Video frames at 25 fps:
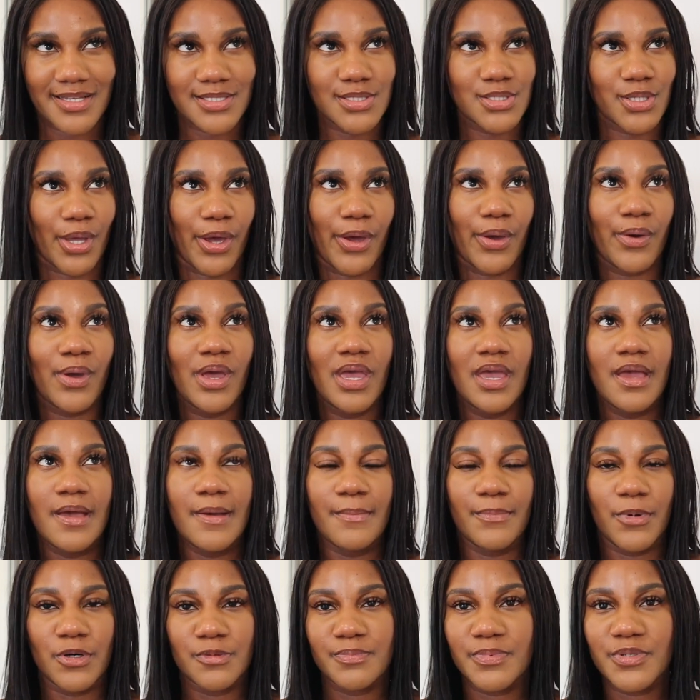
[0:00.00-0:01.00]
So
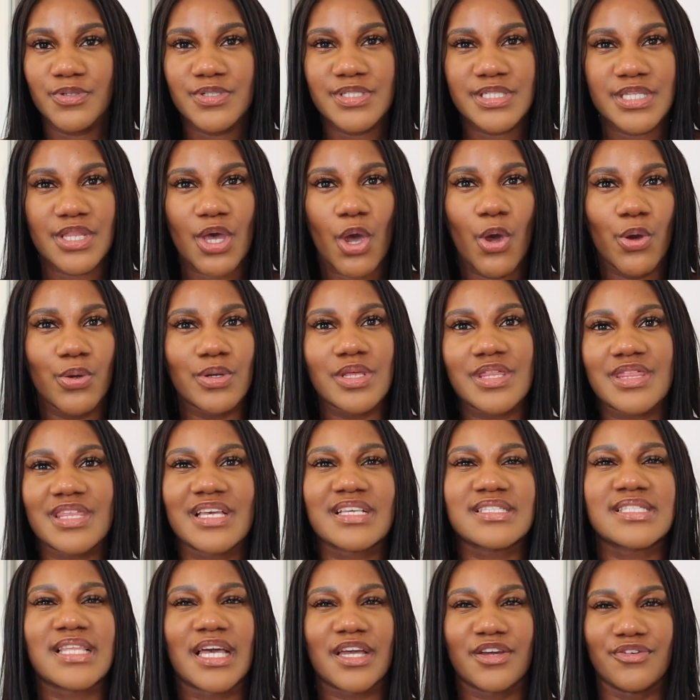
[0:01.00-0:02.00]
bond builders are the only
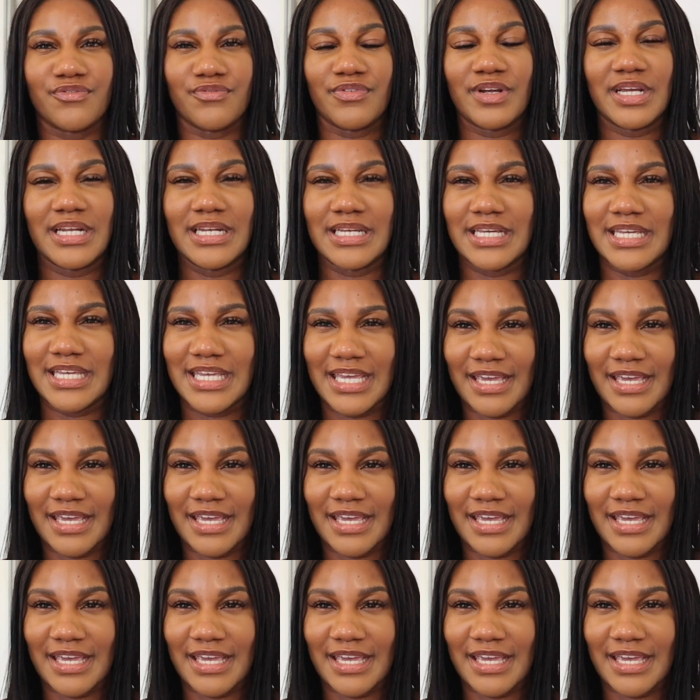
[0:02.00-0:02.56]
things that can really